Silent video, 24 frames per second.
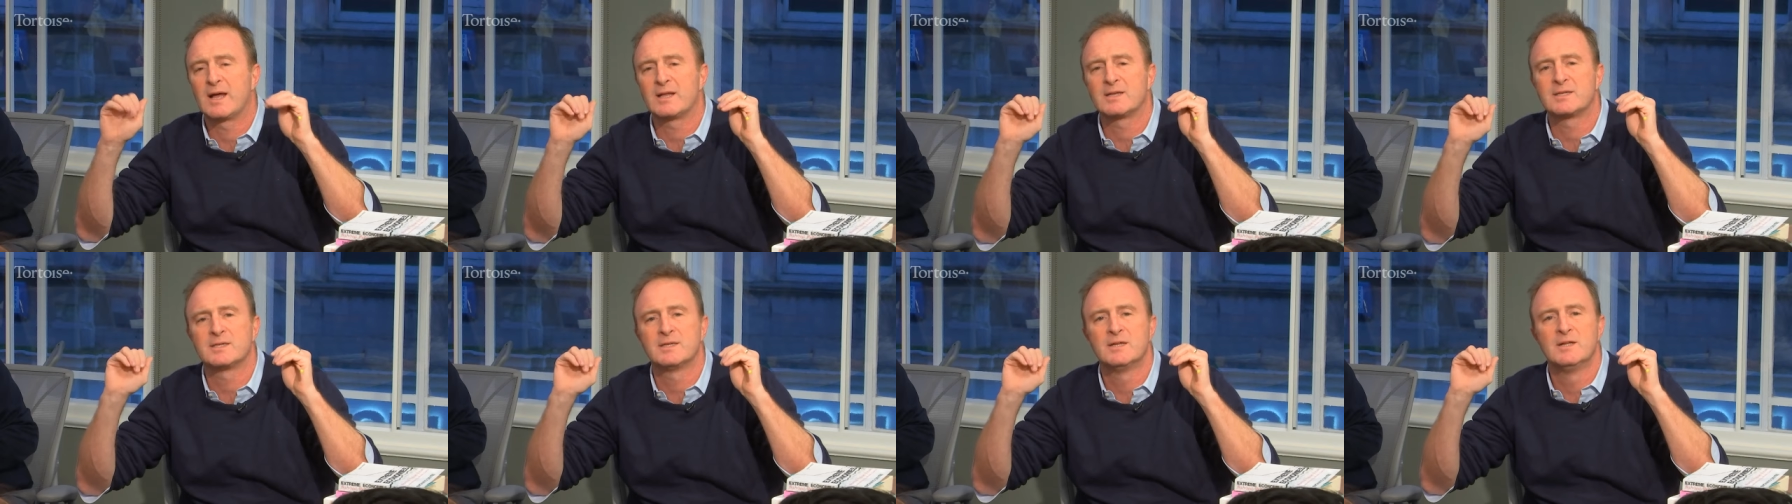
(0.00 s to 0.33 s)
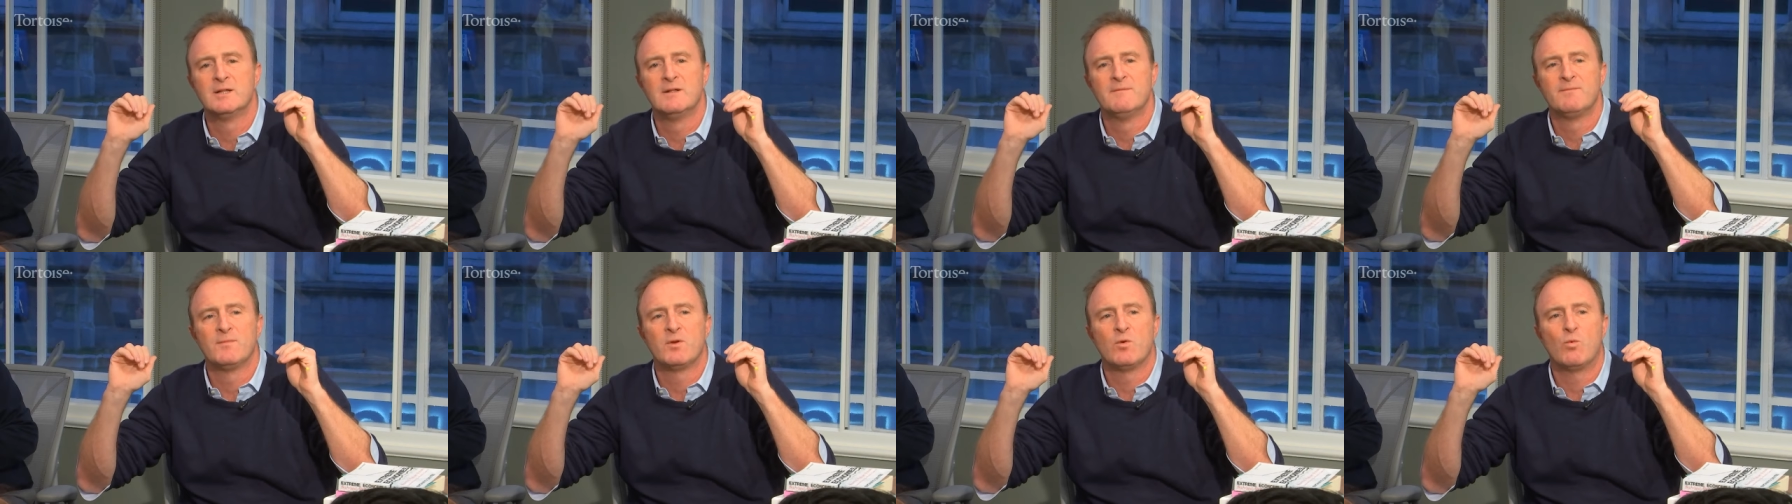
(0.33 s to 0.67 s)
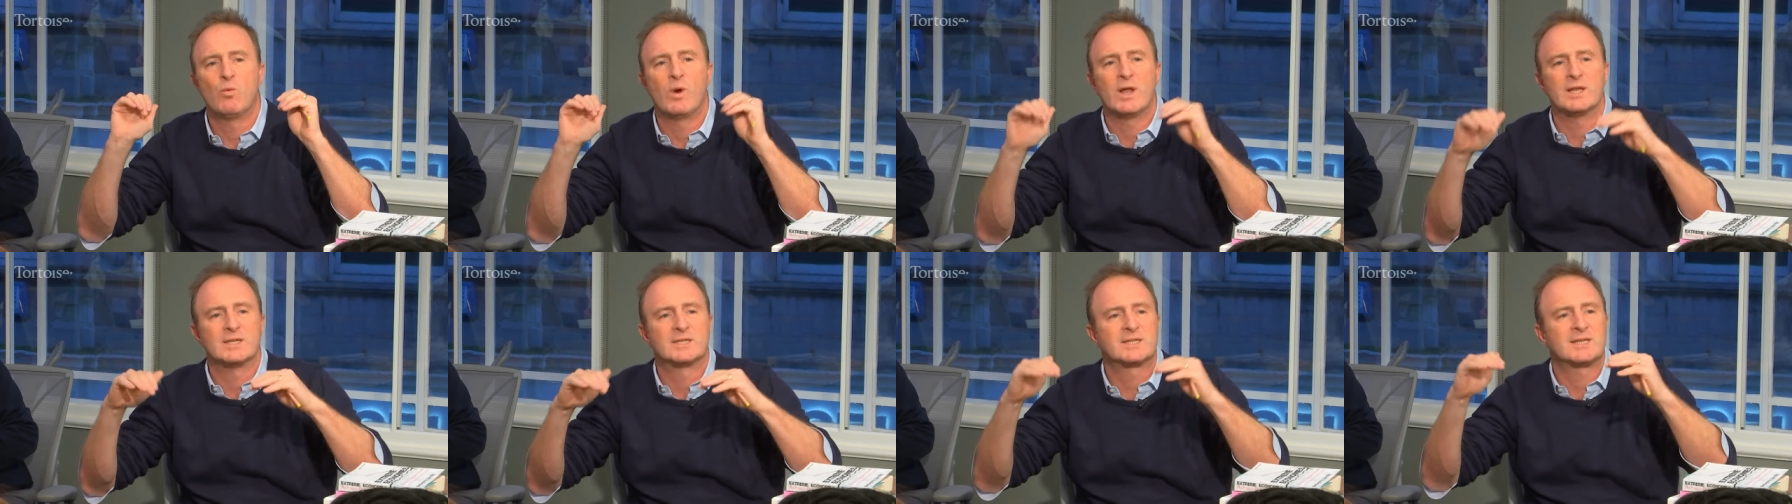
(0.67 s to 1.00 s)
that
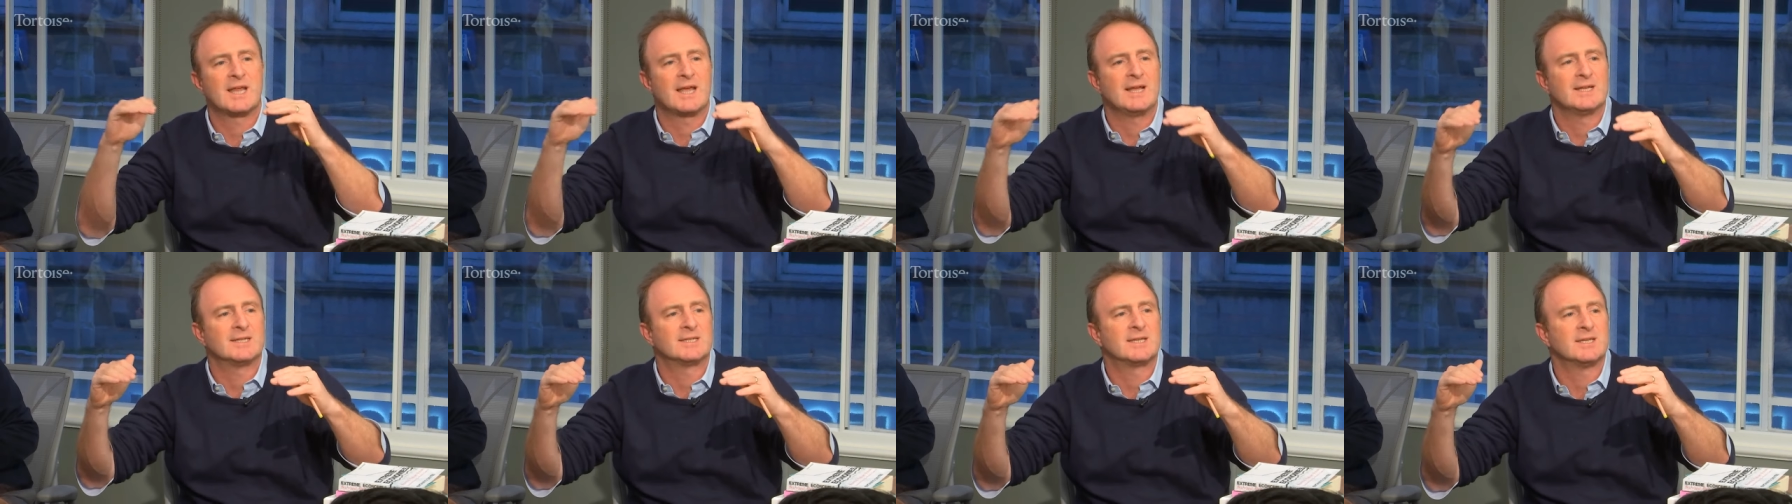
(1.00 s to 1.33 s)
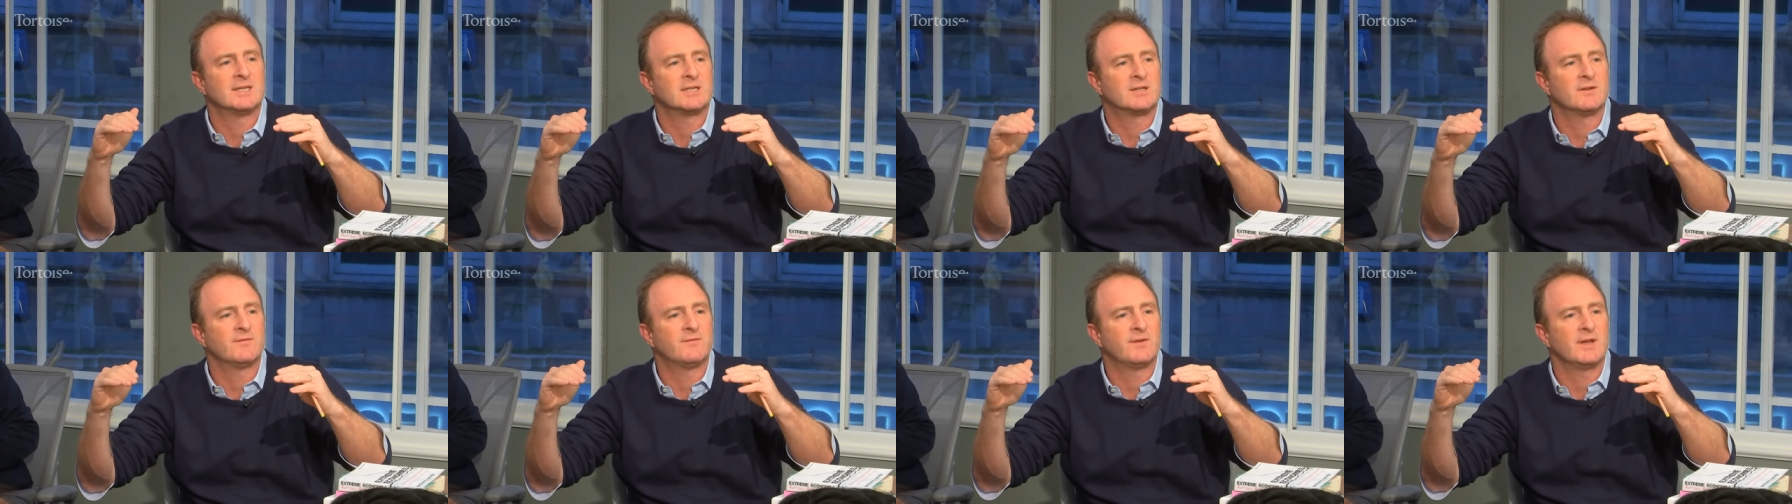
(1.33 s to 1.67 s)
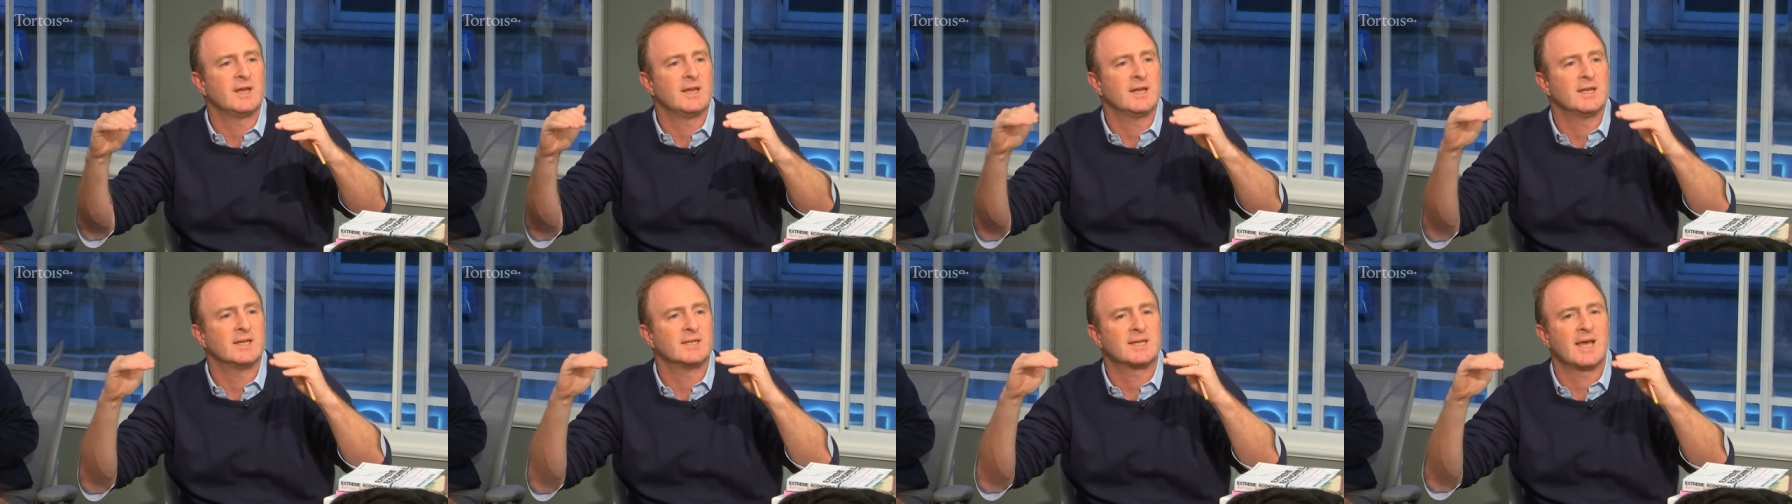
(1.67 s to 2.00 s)
when states intervene